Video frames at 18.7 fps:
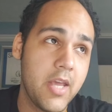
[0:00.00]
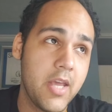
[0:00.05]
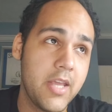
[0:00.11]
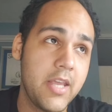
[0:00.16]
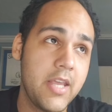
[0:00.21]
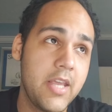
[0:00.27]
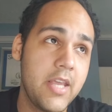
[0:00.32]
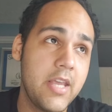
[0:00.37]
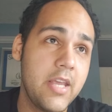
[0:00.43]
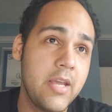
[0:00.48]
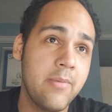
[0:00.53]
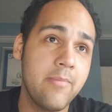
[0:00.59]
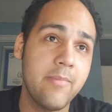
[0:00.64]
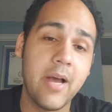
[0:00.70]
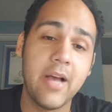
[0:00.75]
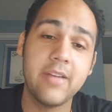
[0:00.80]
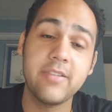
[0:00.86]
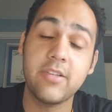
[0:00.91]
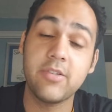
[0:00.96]
He
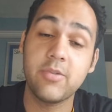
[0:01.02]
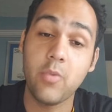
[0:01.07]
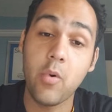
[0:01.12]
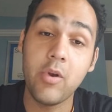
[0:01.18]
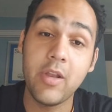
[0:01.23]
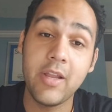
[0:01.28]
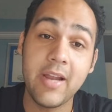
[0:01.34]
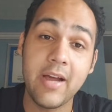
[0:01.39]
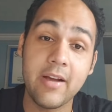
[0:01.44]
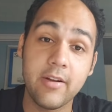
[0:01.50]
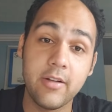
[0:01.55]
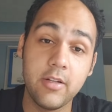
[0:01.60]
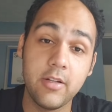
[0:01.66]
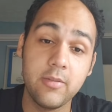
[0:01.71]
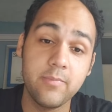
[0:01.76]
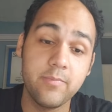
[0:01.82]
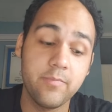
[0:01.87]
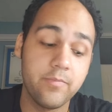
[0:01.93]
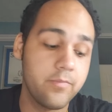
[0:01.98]
has a swollen
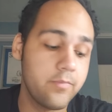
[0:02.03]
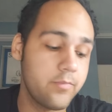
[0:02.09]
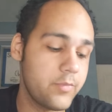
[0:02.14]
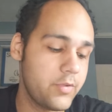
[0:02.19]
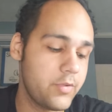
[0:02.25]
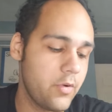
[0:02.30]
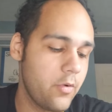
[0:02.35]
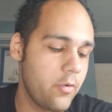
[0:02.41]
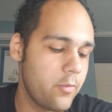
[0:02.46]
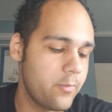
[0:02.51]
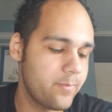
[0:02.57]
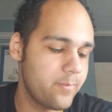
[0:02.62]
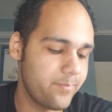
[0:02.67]
ankle, so